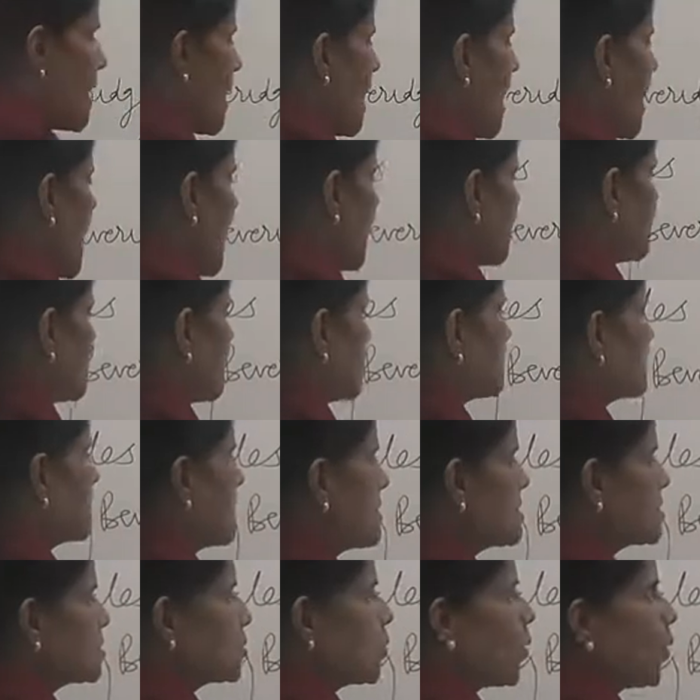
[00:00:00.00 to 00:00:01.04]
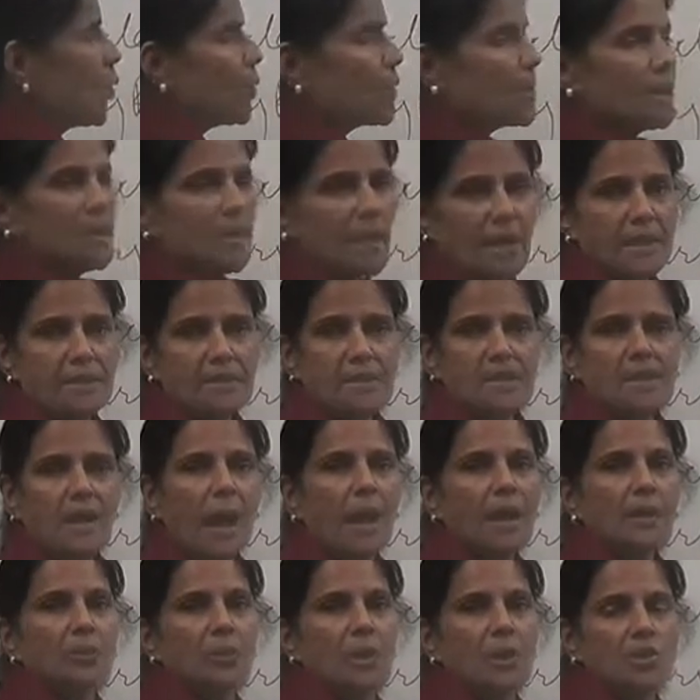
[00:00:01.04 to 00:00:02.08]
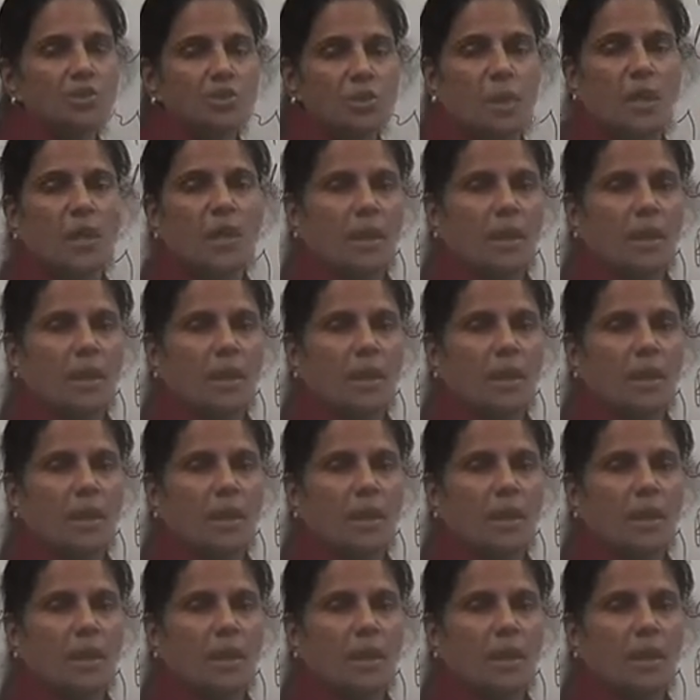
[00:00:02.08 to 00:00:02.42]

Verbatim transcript: And this ornate language,